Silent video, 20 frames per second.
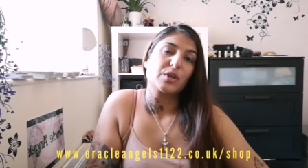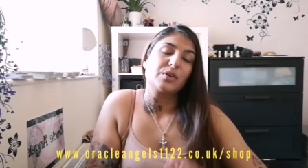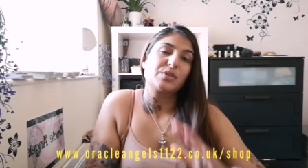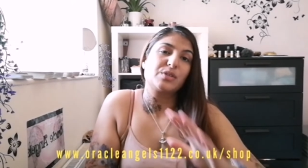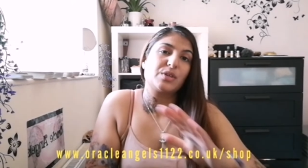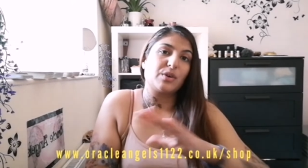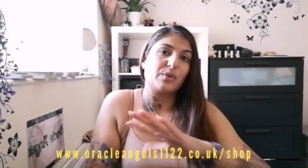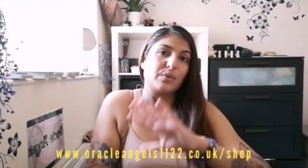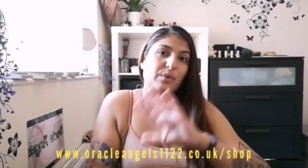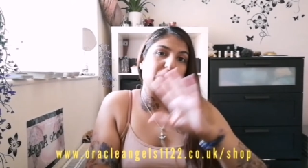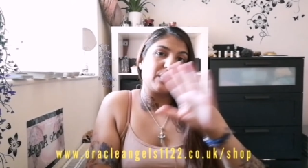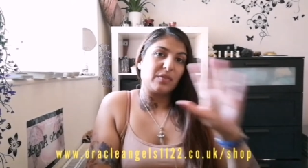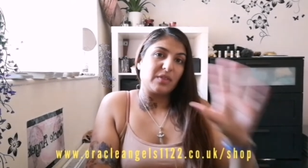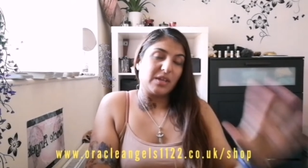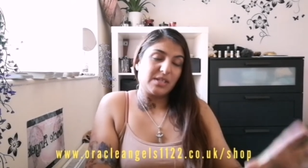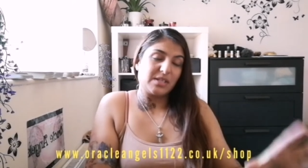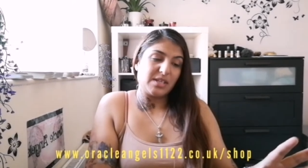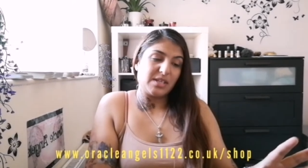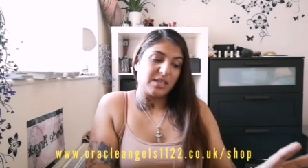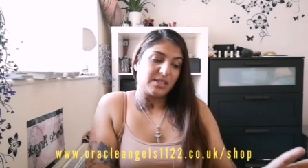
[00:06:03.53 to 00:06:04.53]
So
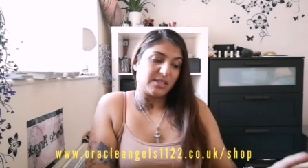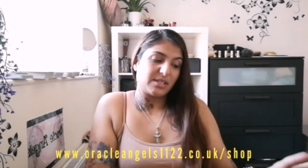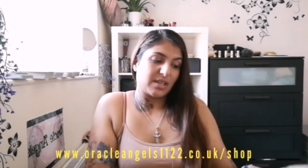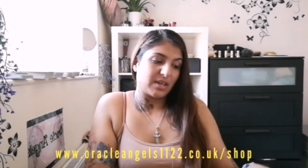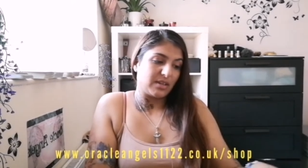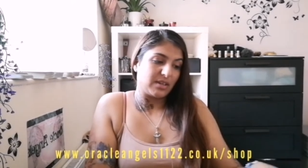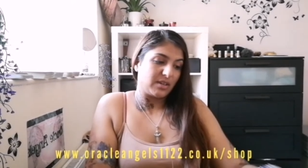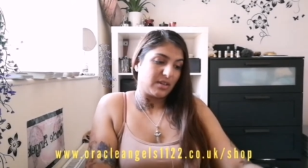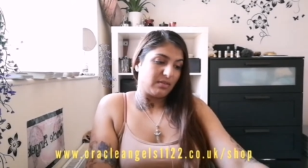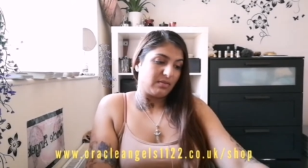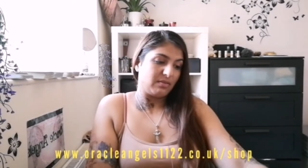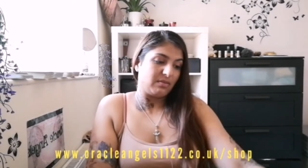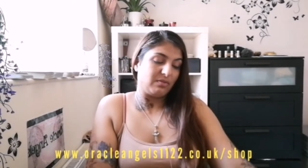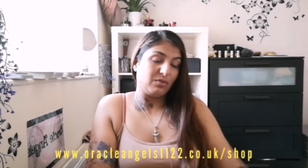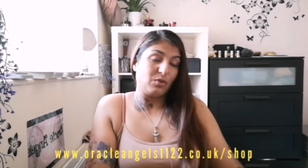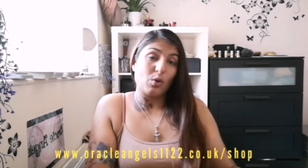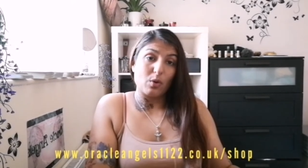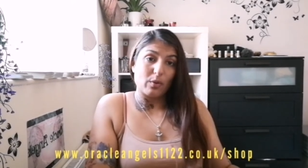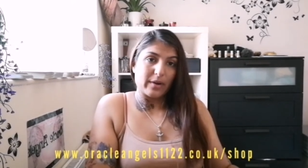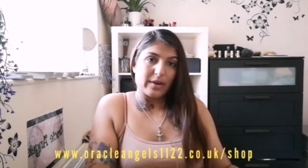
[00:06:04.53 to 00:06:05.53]
this is
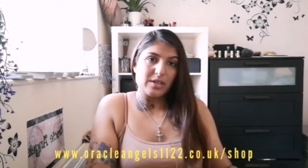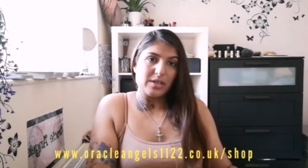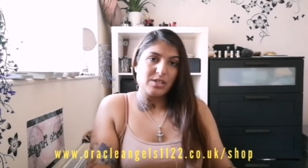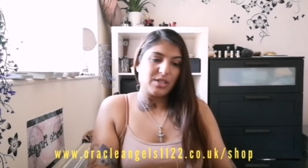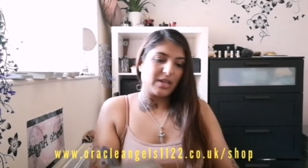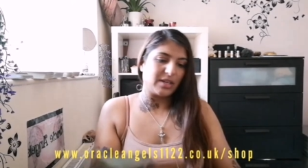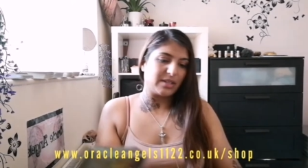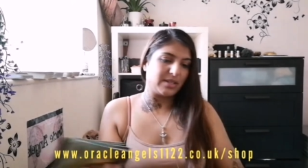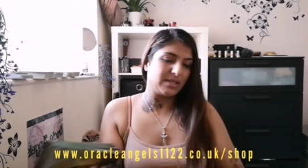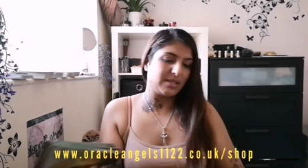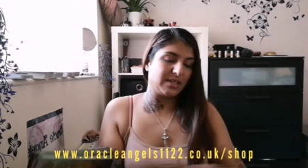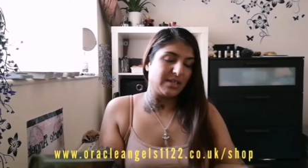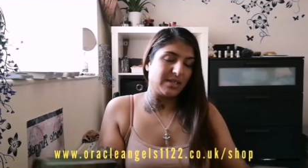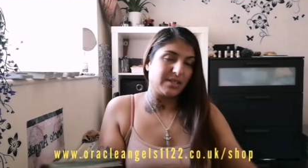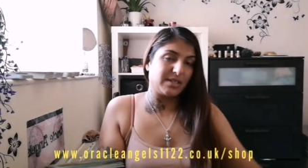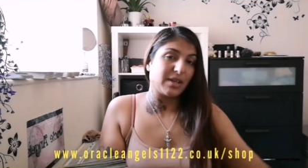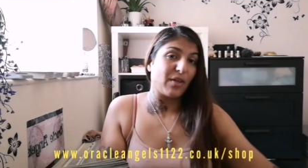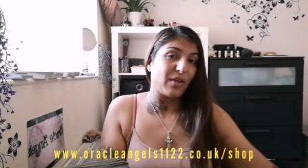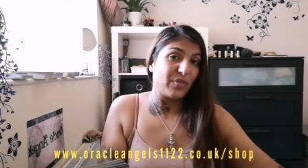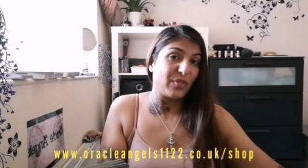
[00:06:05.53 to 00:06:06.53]
your energy and this
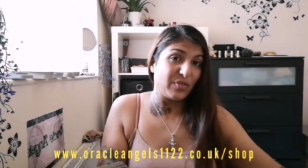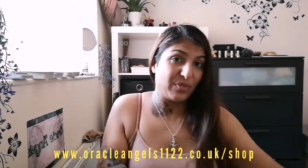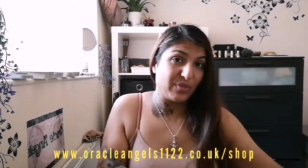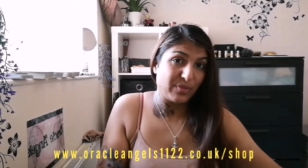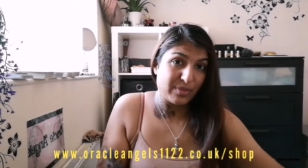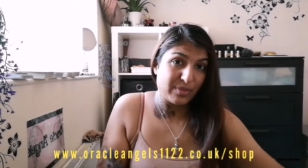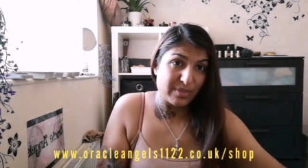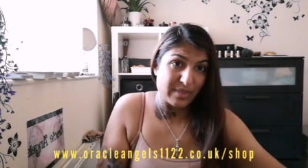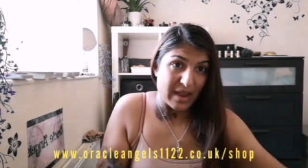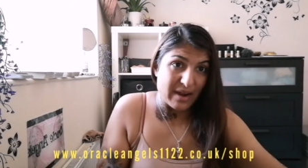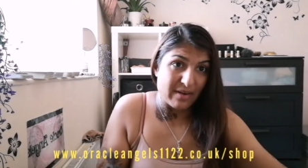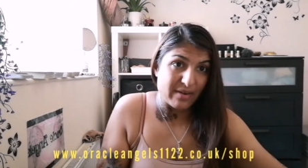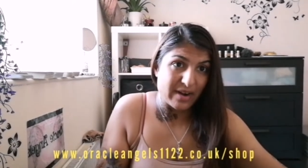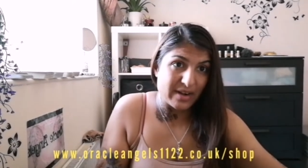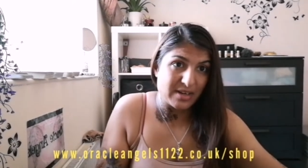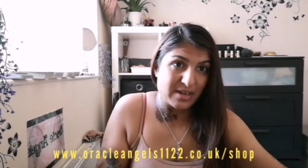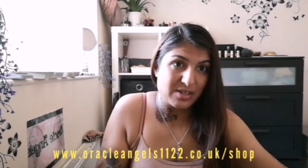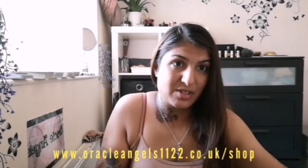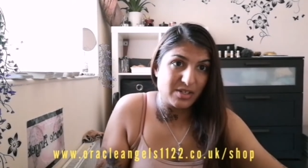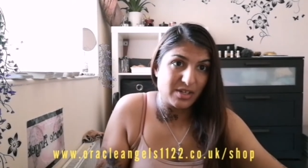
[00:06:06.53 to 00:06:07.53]
is their
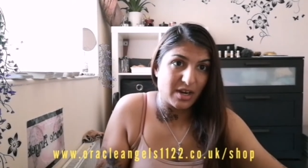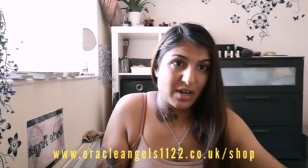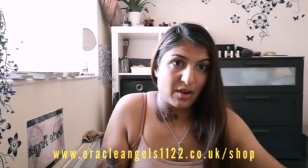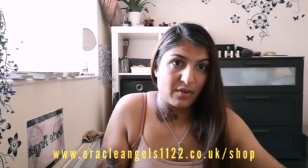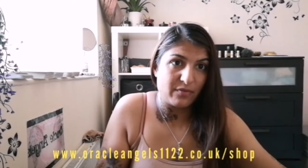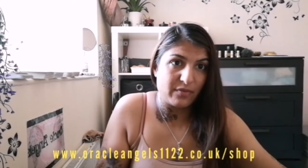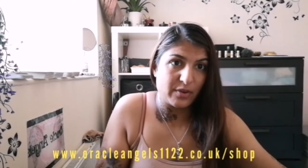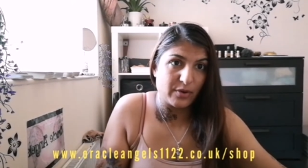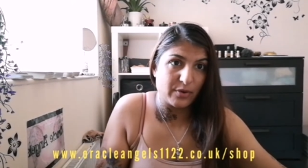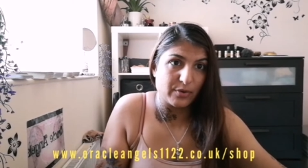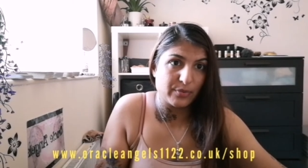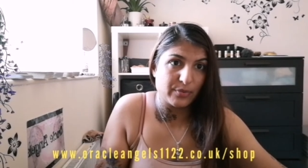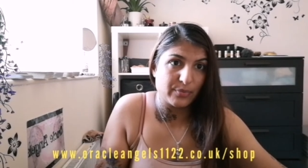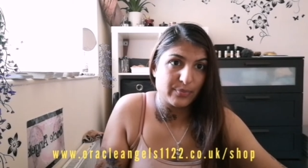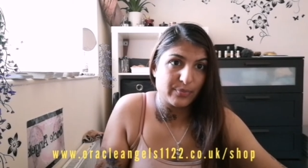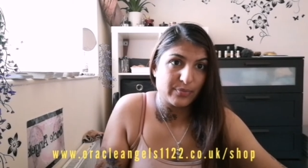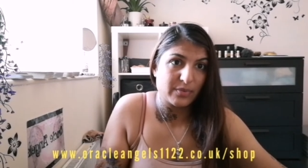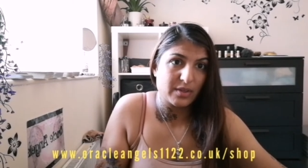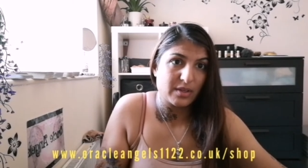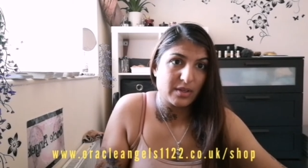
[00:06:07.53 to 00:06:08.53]
energy, I feel.
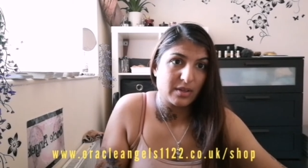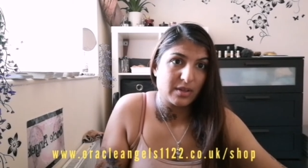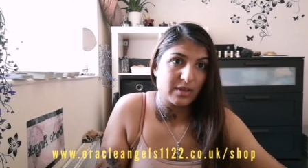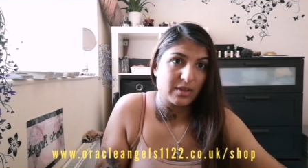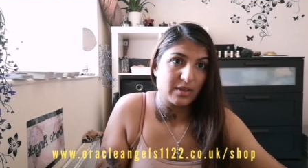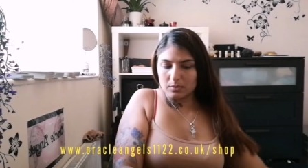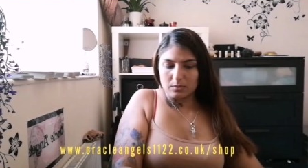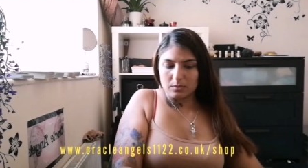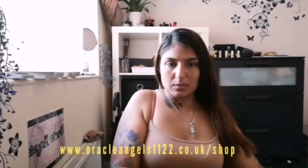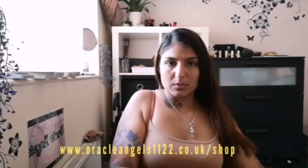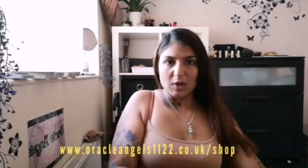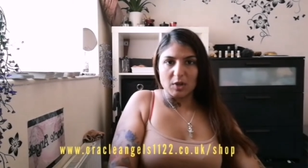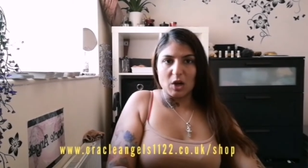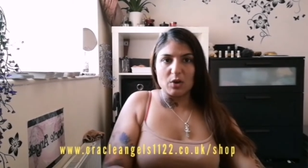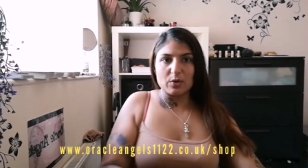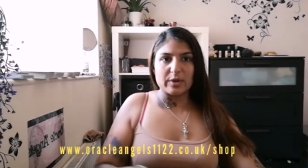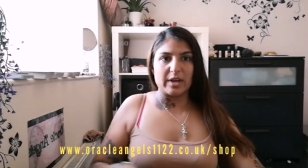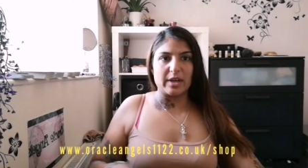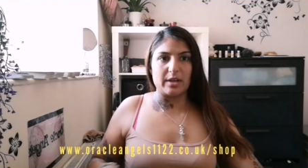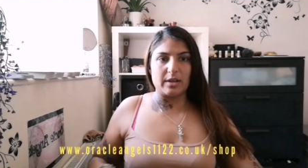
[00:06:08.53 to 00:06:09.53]

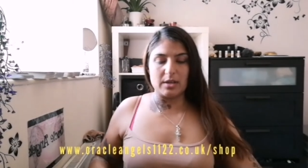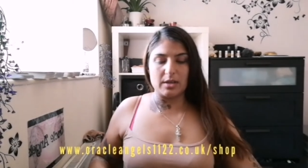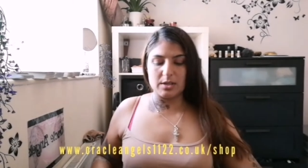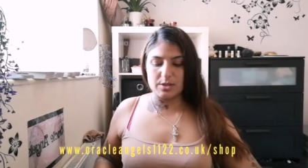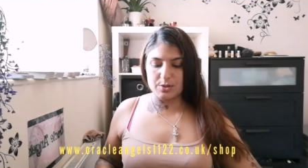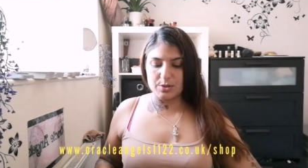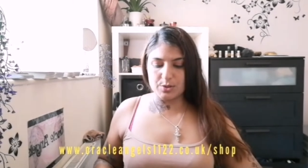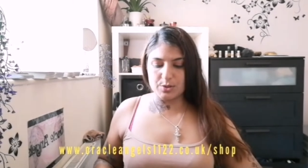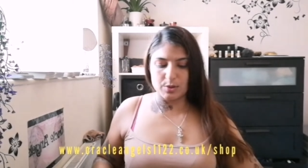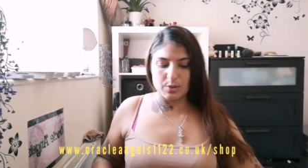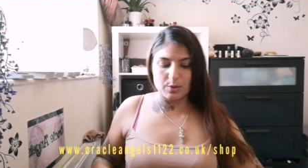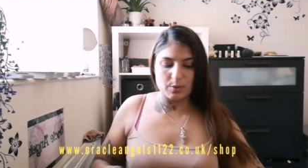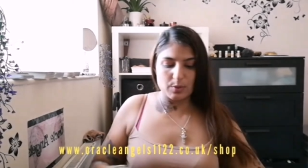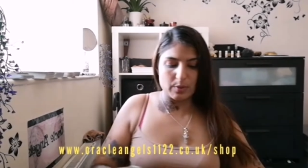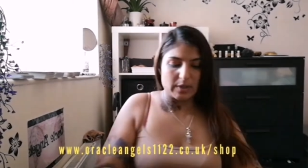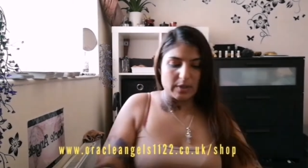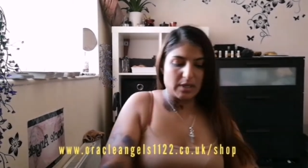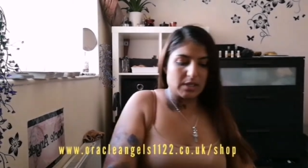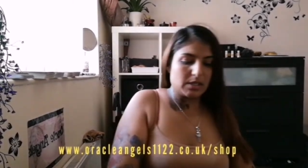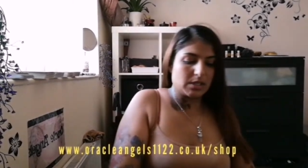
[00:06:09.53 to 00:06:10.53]
Okay,
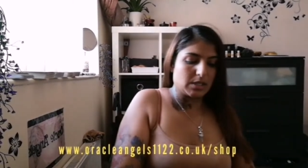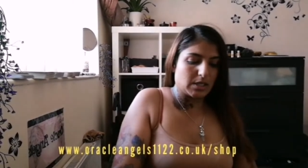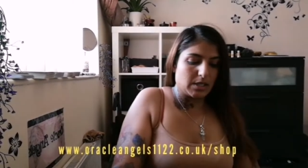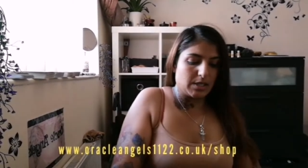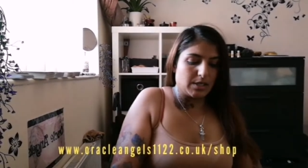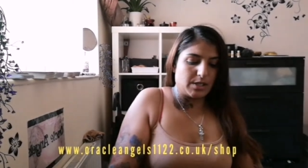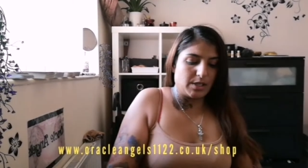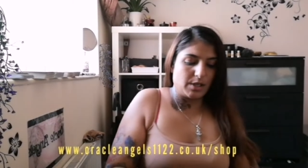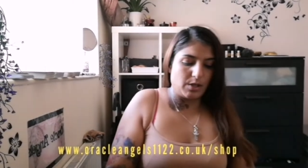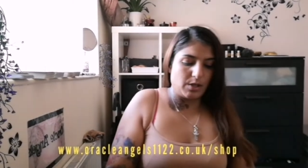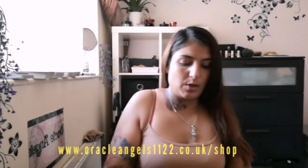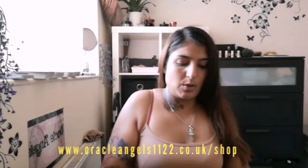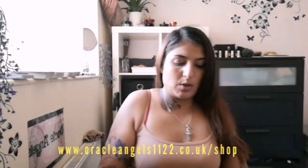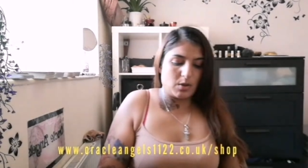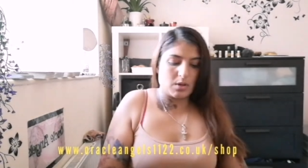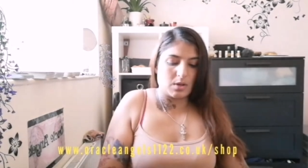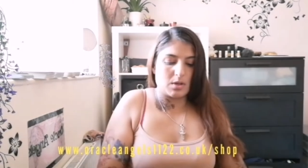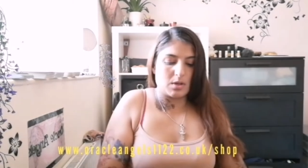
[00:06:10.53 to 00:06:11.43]
so let's continue.